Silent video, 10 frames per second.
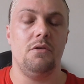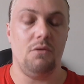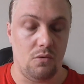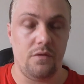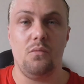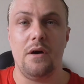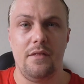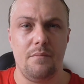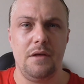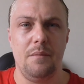or the way
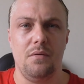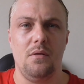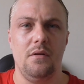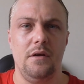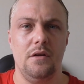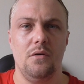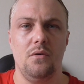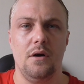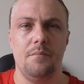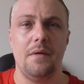that people
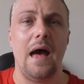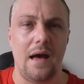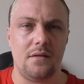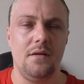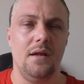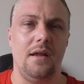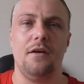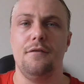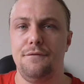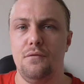act
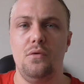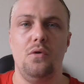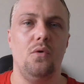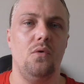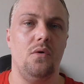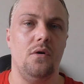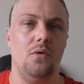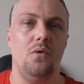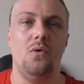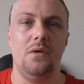like a fool
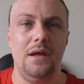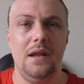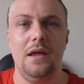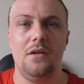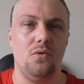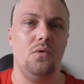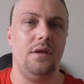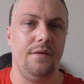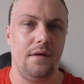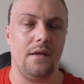or an idiot or
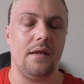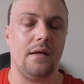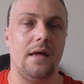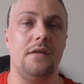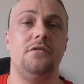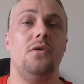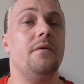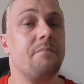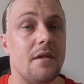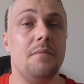anything like that.
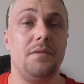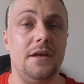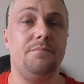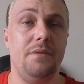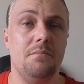So please be